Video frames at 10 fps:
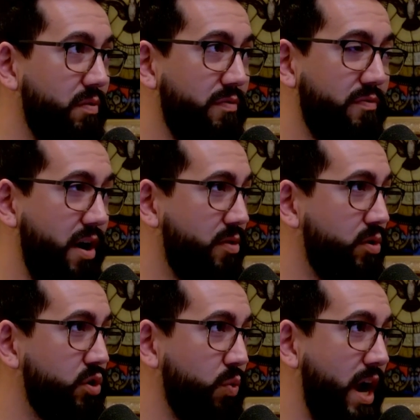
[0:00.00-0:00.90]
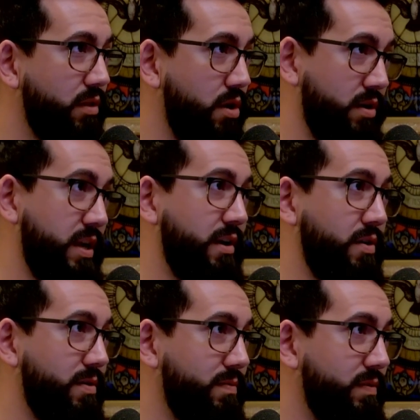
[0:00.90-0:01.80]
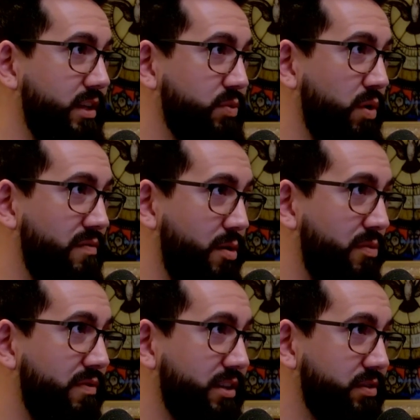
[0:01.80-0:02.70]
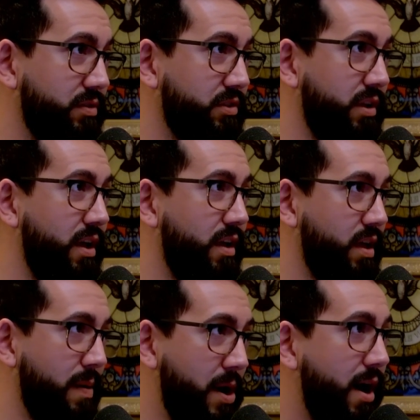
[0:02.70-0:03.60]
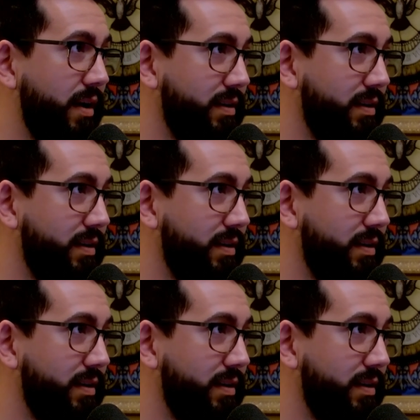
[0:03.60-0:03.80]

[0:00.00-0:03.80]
Father Professors. Dwight Longenecker is one of our professors. Come on.